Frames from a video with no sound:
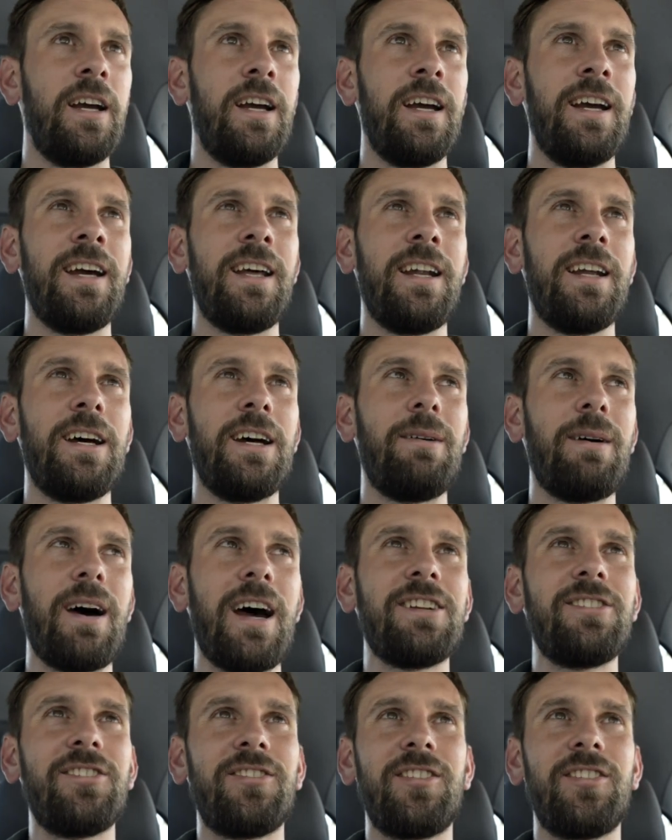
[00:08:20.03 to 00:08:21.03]
And
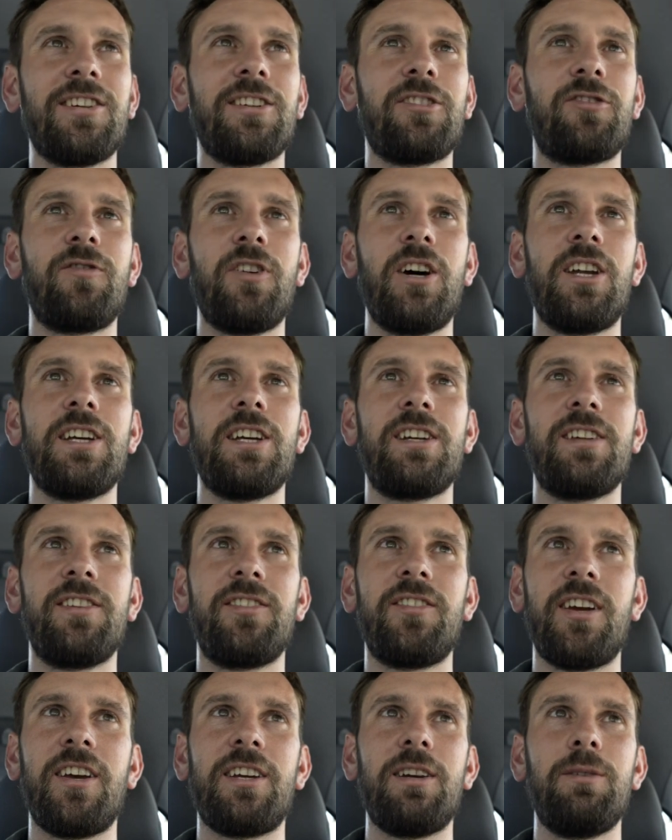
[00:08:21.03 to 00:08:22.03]
I just think it's funny
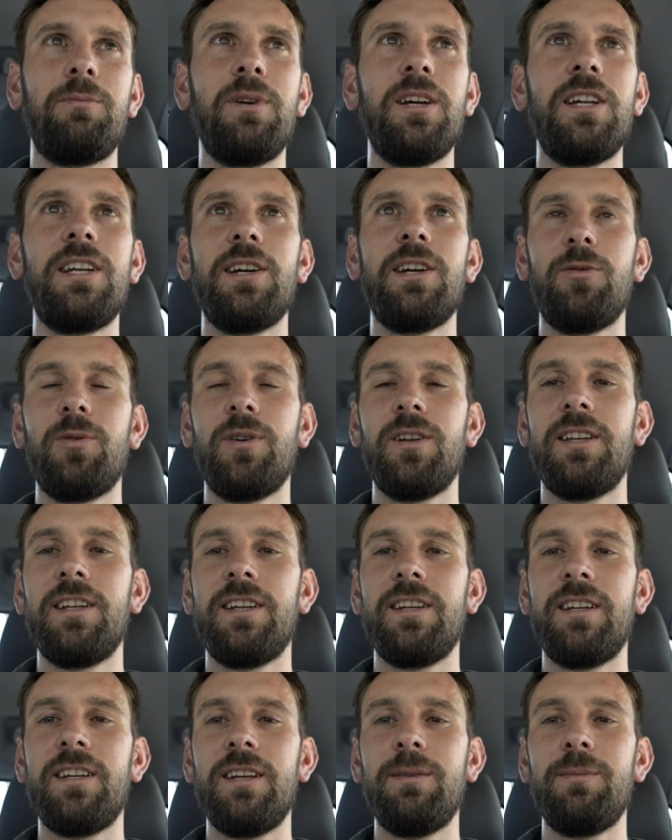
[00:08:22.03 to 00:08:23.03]
because like
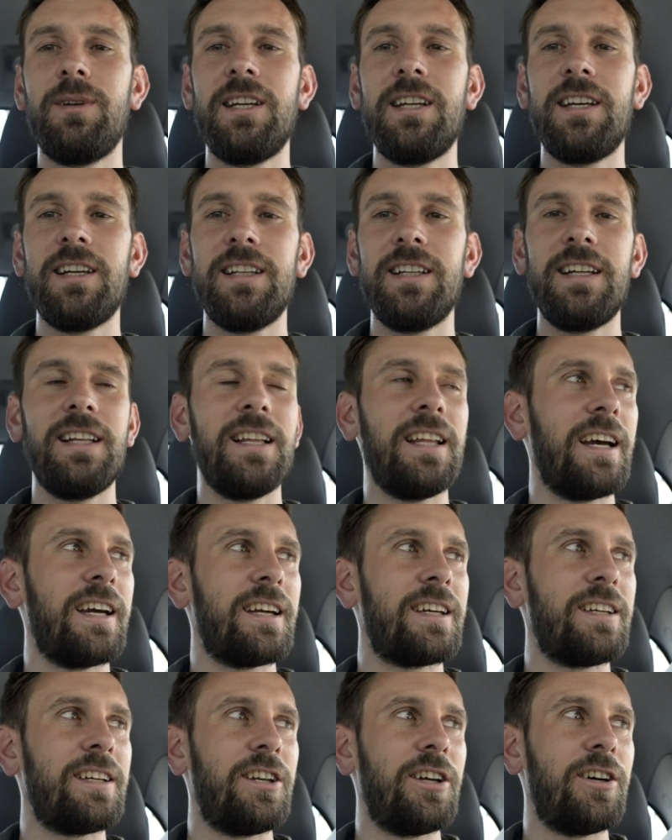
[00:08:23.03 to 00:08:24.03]
immediately
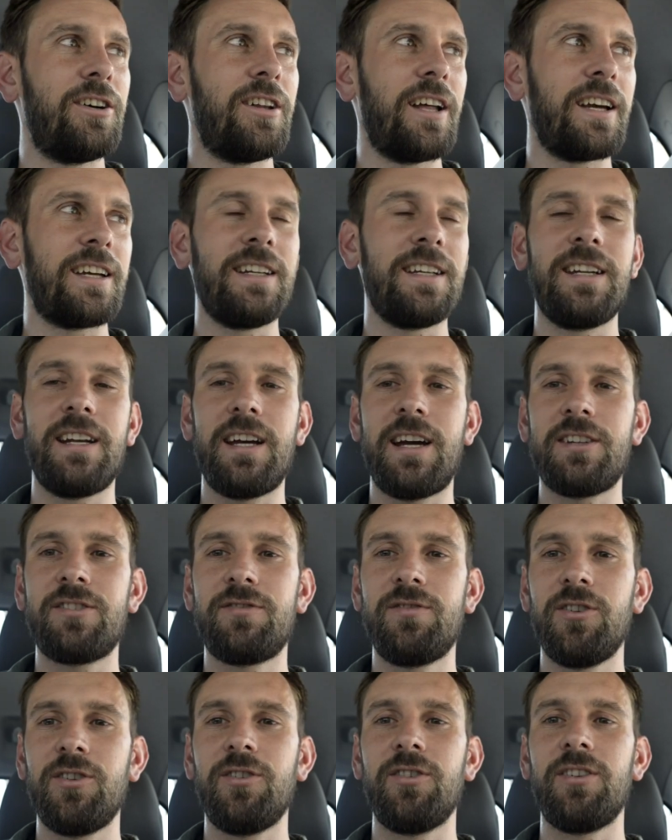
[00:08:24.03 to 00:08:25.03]
like like in
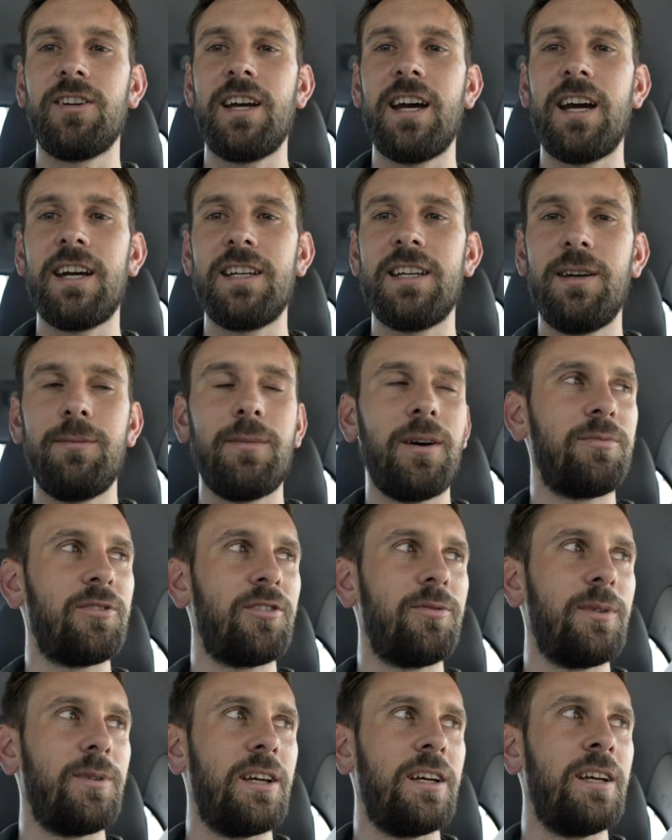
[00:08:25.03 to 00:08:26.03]
Nashville, the guy came up
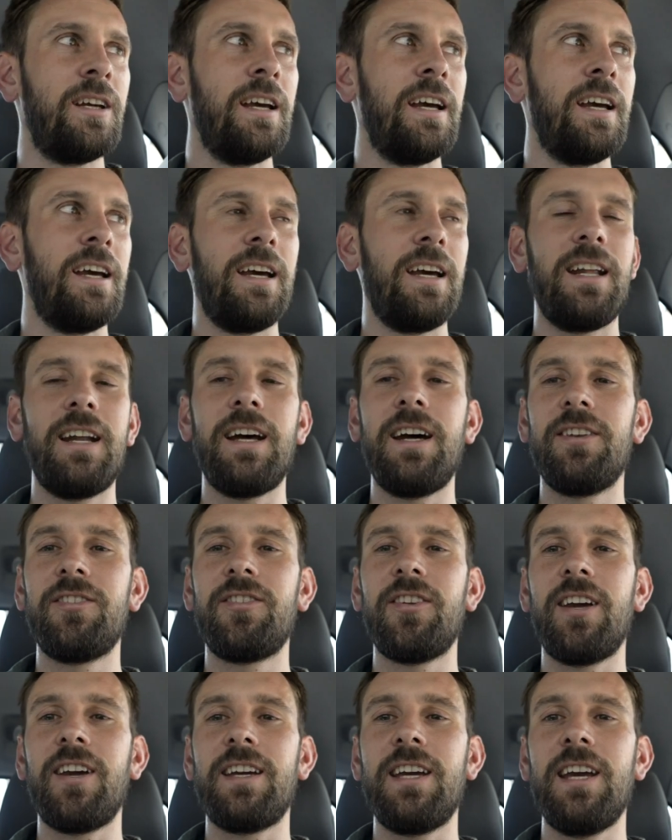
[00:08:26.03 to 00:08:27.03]
to me and I was
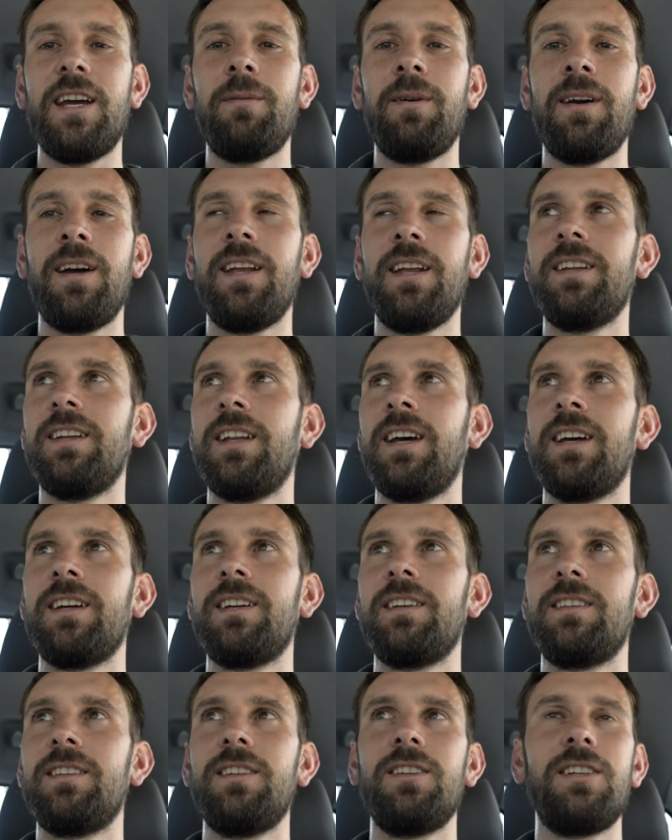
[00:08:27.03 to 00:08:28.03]
like, hey man, like
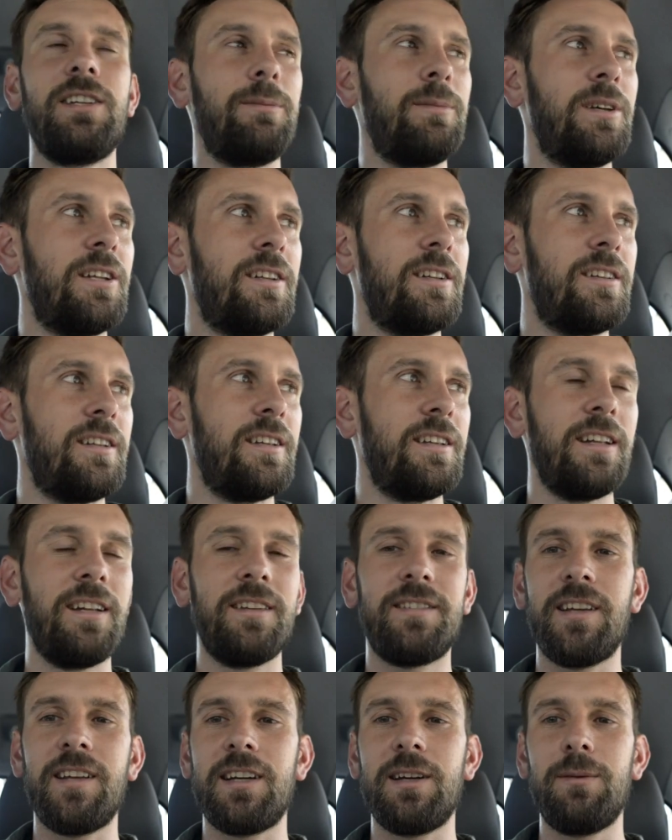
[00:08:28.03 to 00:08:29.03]
you need me, and then
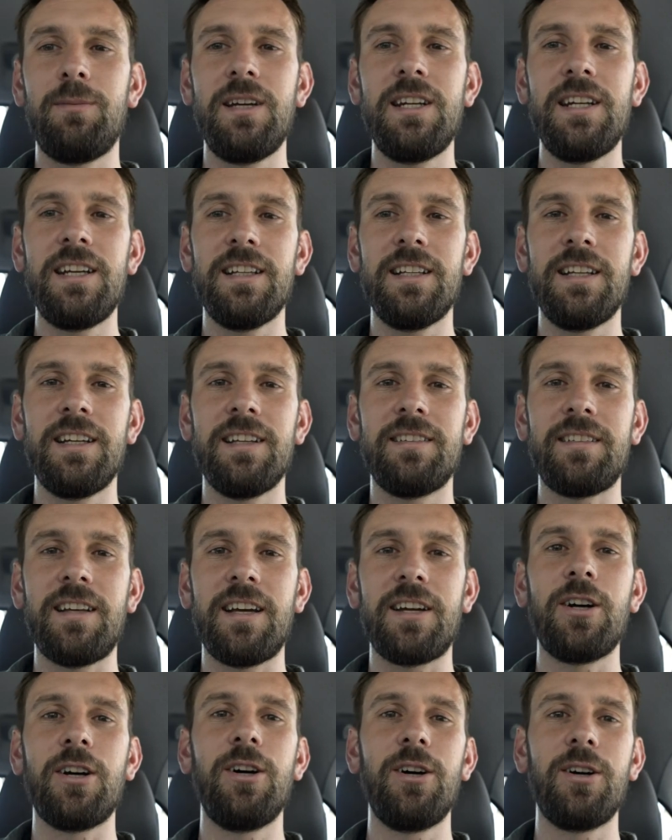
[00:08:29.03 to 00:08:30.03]
it's like immediately it's
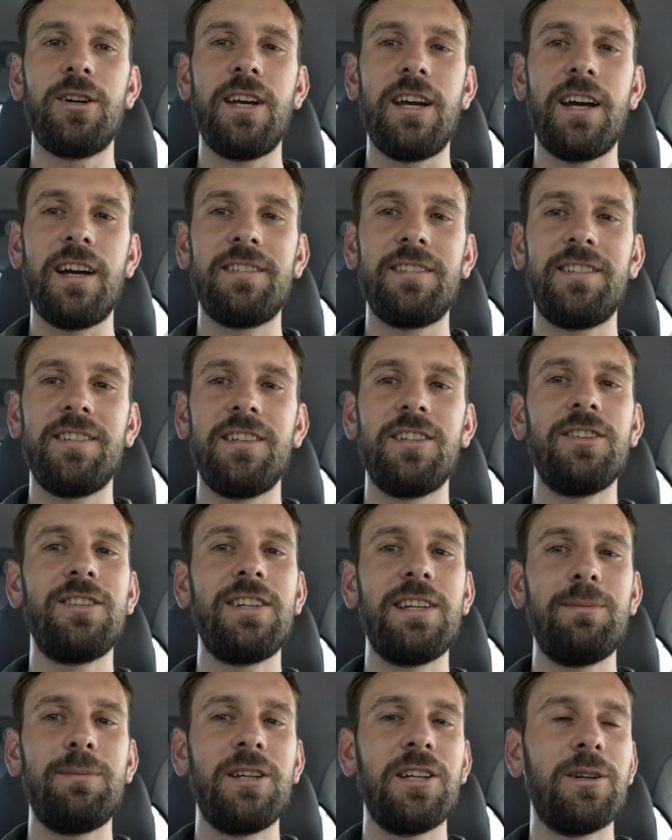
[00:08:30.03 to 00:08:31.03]
like, oh okay, I see, you
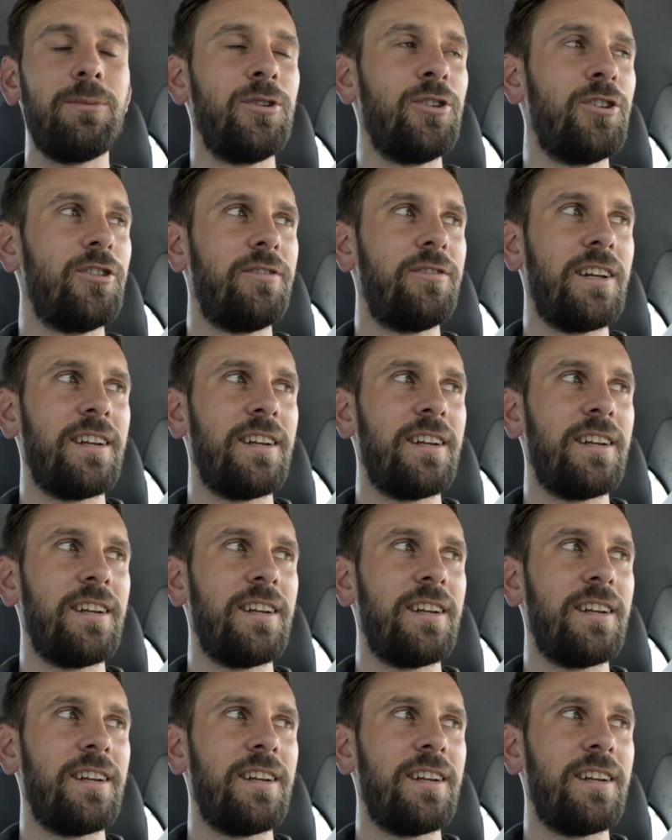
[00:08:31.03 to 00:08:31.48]
need me to move.